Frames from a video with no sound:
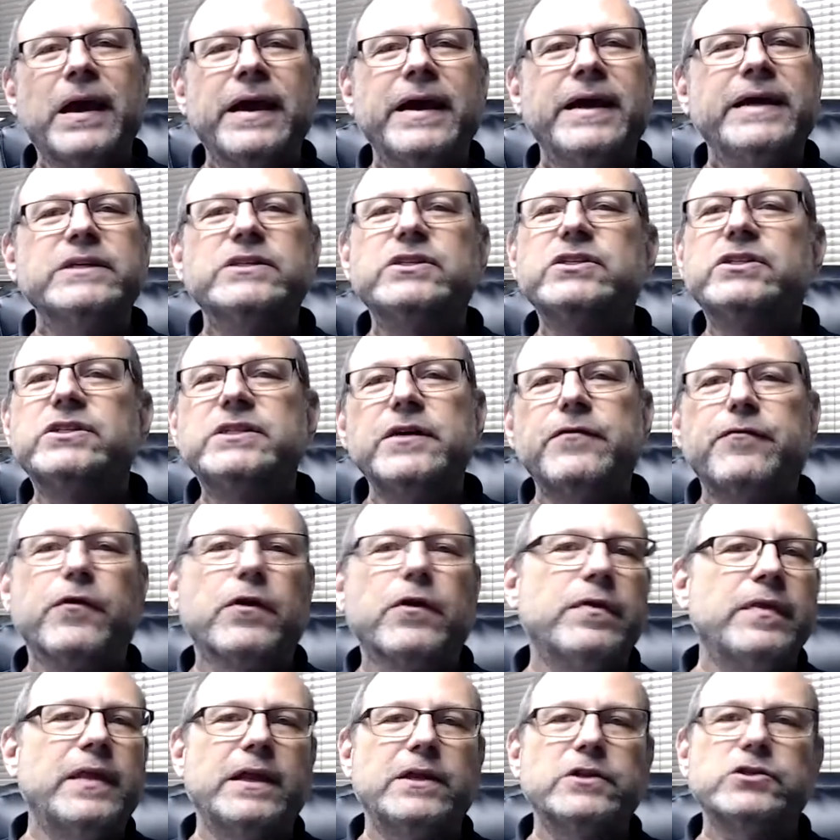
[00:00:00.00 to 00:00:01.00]
is different
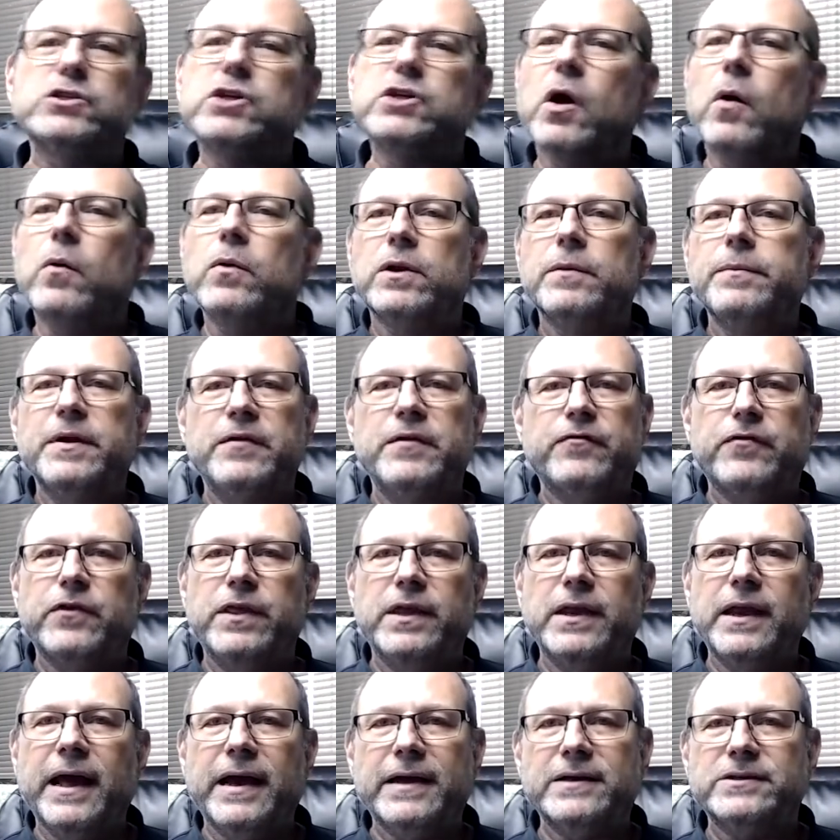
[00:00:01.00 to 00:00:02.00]
than it's going to be for the
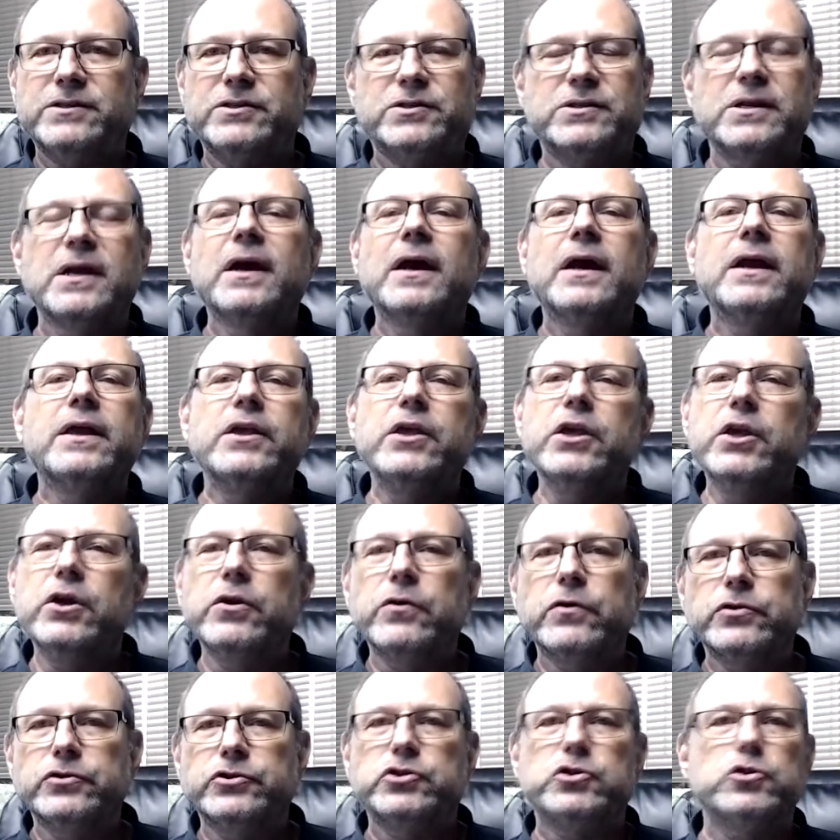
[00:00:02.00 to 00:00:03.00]
next year
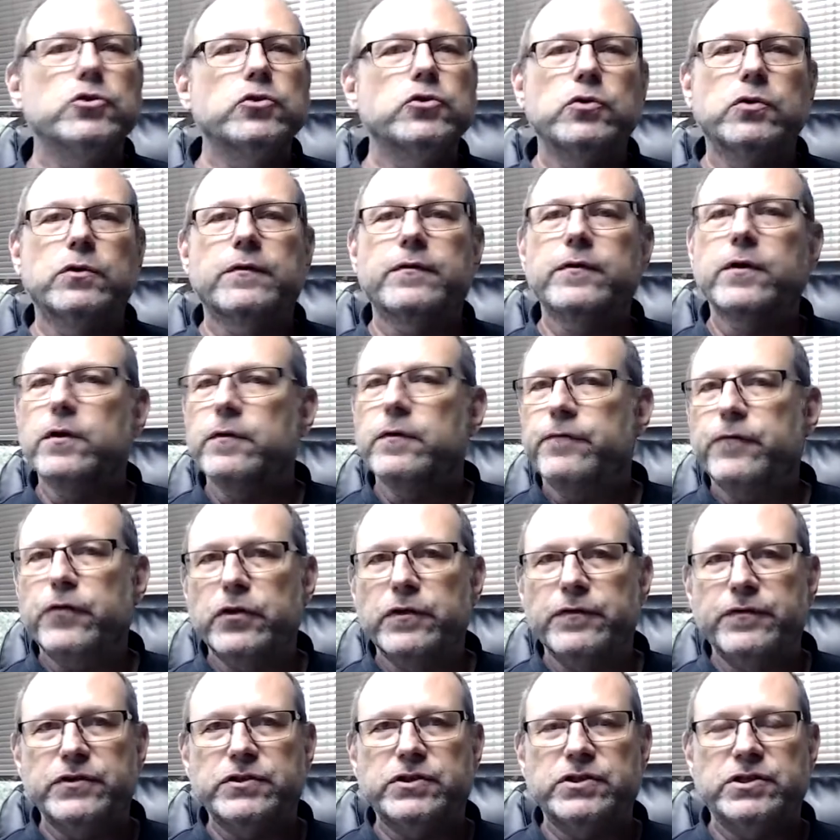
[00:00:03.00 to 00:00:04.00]
or two, or for the
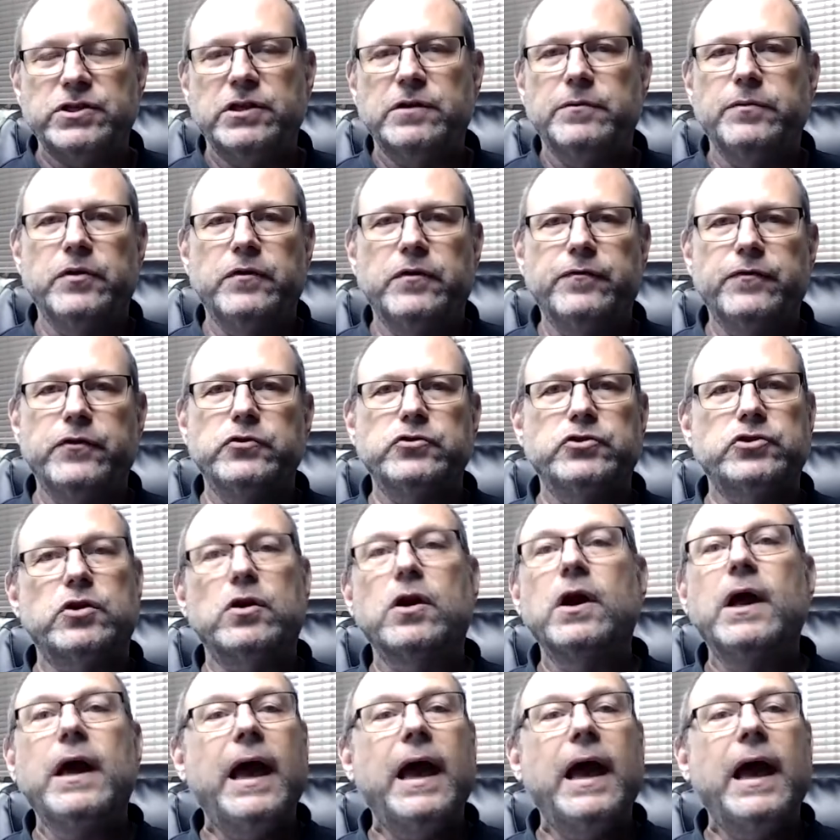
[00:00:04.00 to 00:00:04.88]
foreseeable future.